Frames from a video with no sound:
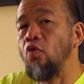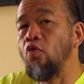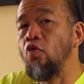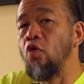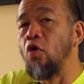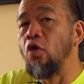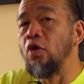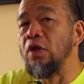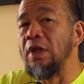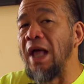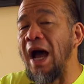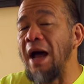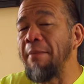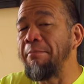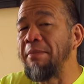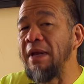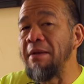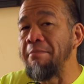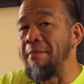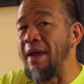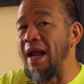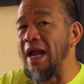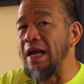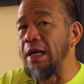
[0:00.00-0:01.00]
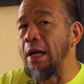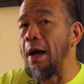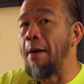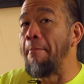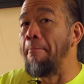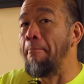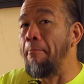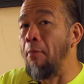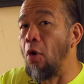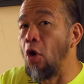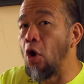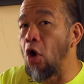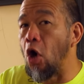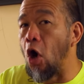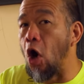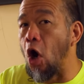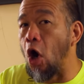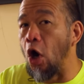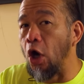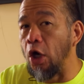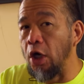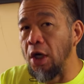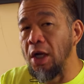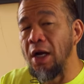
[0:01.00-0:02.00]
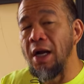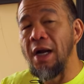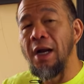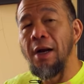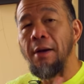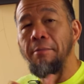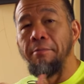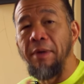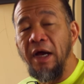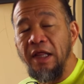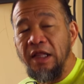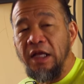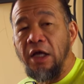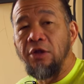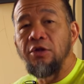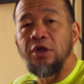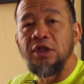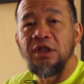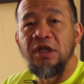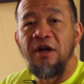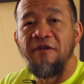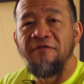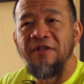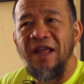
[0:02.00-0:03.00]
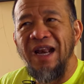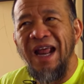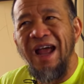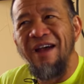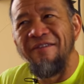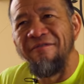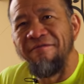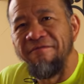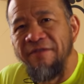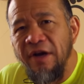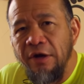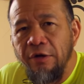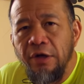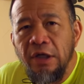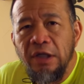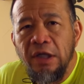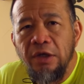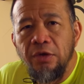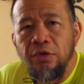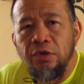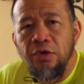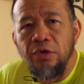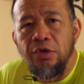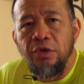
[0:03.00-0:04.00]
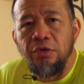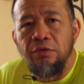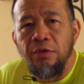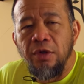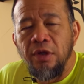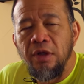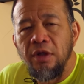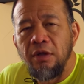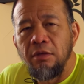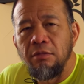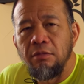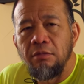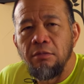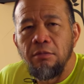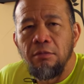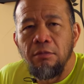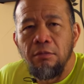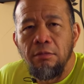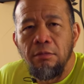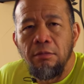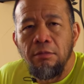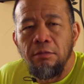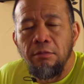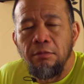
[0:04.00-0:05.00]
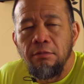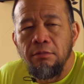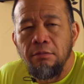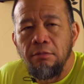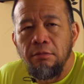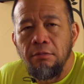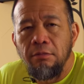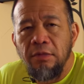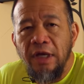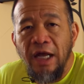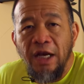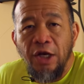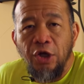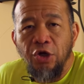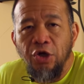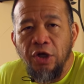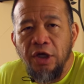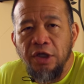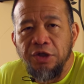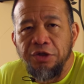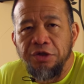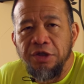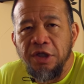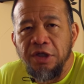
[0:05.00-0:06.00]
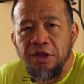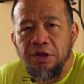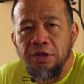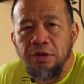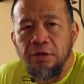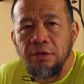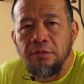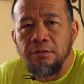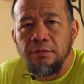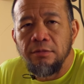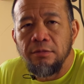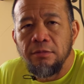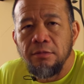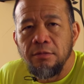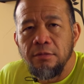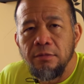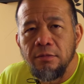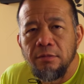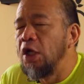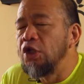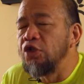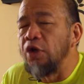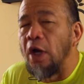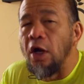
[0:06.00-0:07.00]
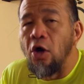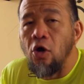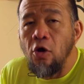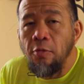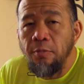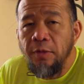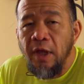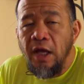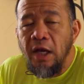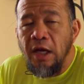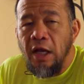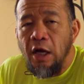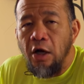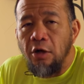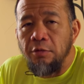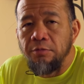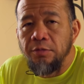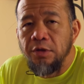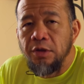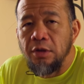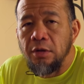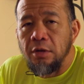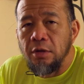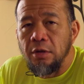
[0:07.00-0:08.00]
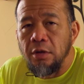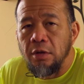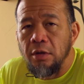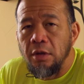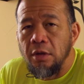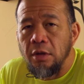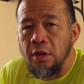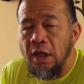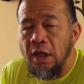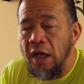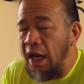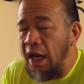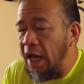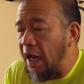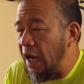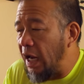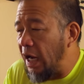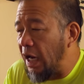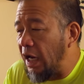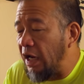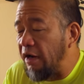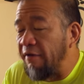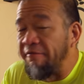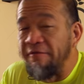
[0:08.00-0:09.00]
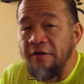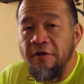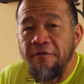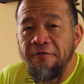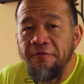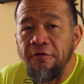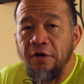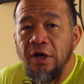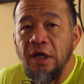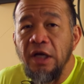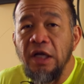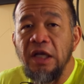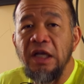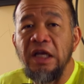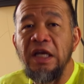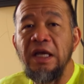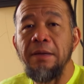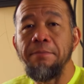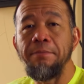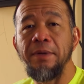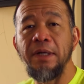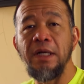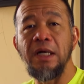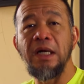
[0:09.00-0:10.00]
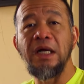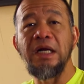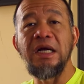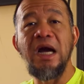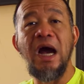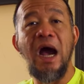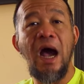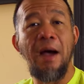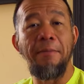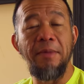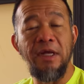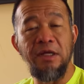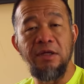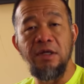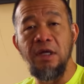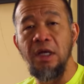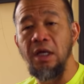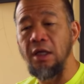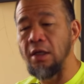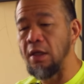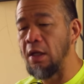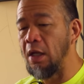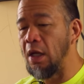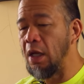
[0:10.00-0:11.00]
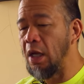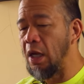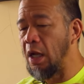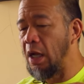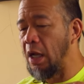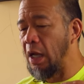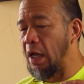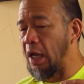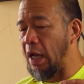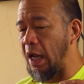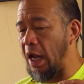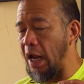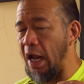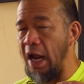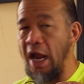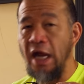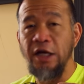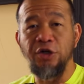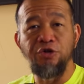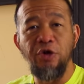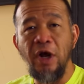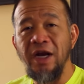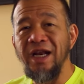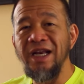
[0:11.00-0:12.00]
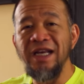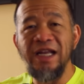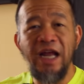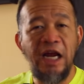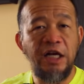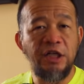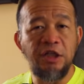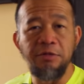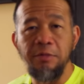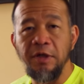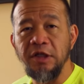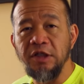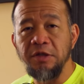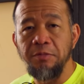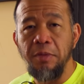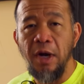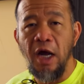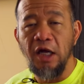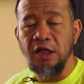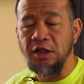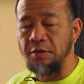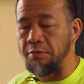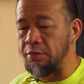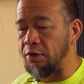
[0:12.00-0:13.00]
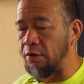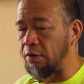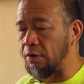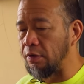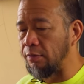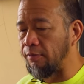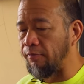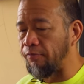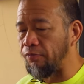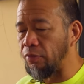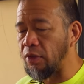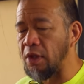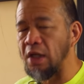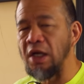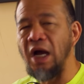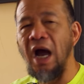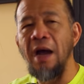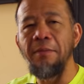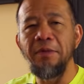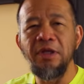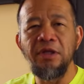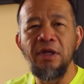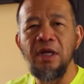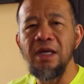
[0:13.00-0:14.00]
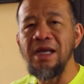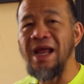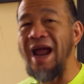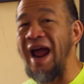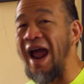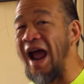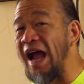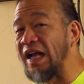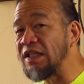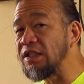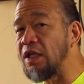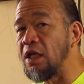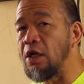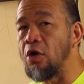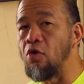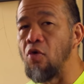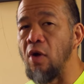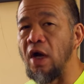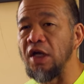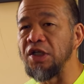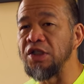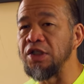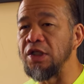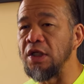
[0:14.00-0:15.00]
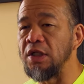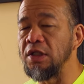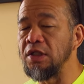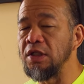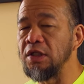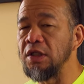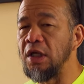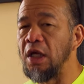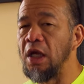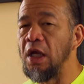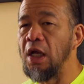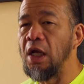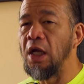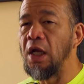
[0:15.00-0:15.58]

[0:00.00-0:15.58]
will not be made more hard by the other stuff that have very little to do with getting good at jiu-jitsu. So I hope that helped, and feel free to keep commenting. I try to engage as much as possible, commenting, asking questions,